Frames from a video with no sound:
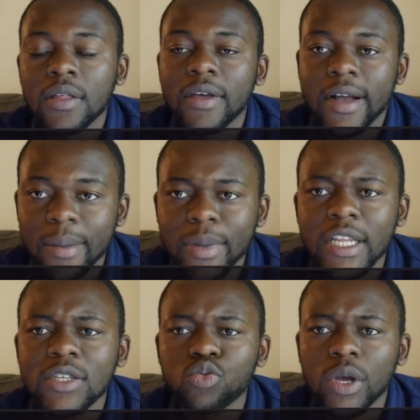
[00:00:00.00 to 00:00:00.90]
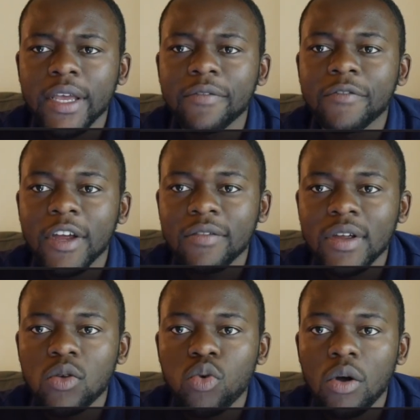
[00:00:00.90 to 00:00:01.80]
The company is working very,
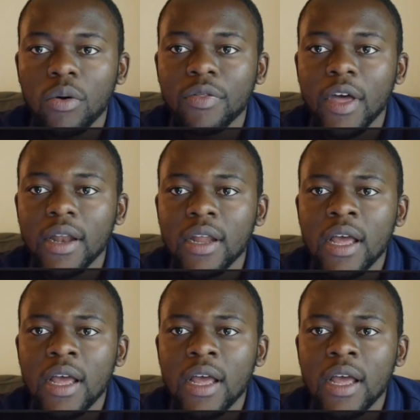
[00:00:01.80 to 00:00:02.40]
very well on that.